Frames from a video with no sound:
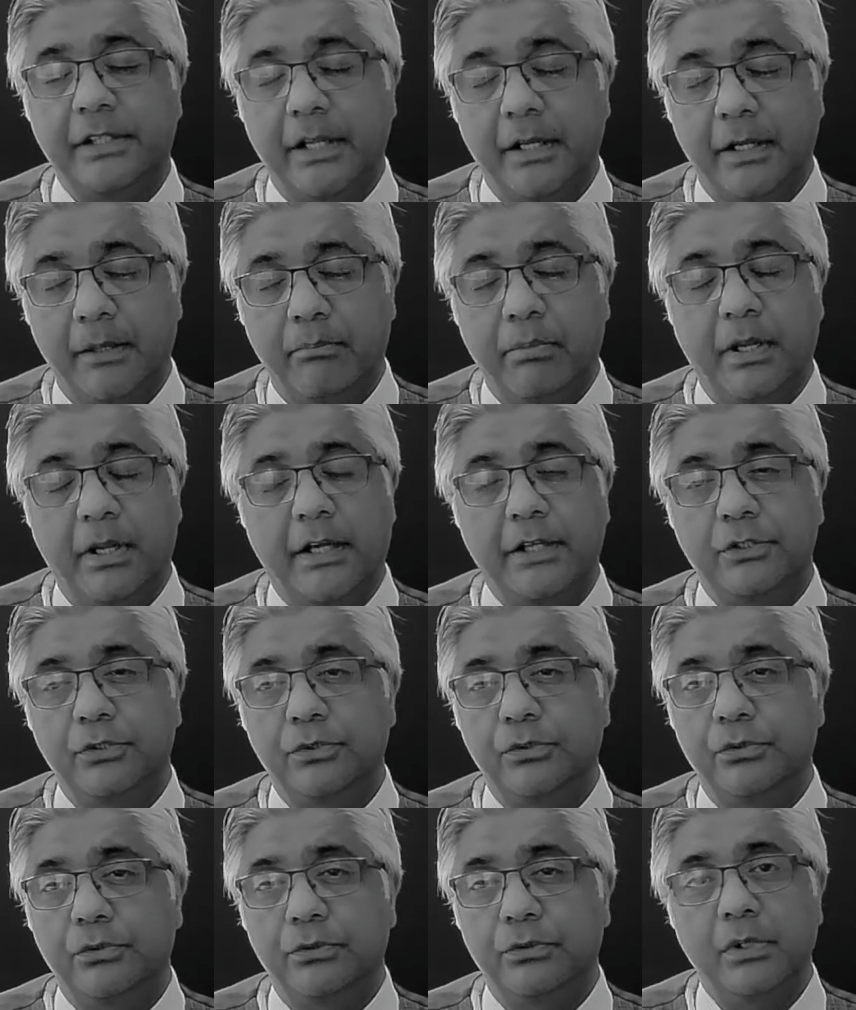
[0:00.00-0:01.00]
It can apply
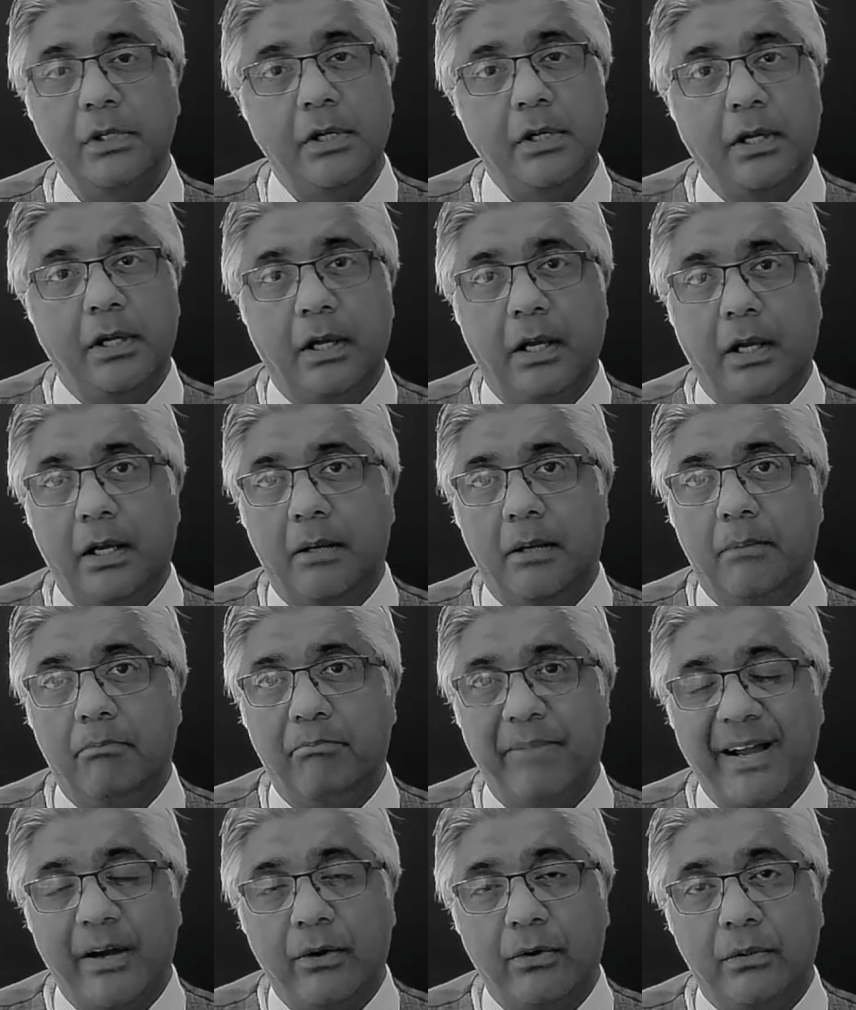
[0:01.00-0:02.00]
to
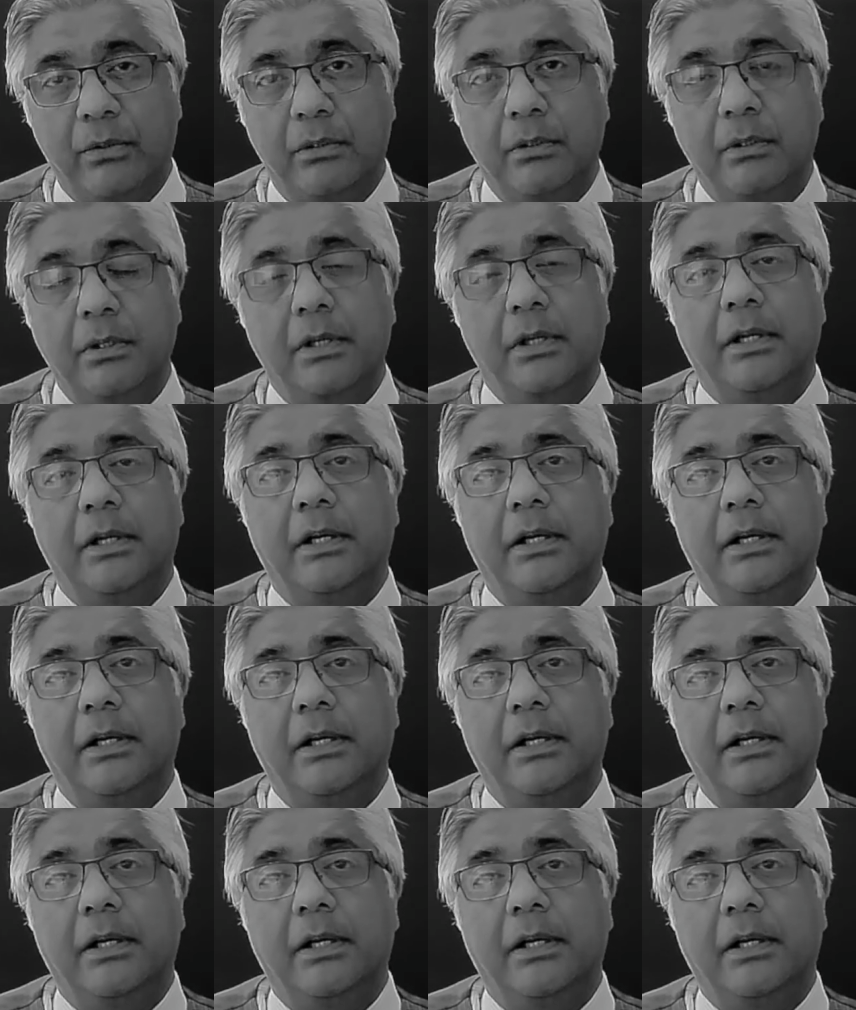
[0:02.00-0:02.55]
bowel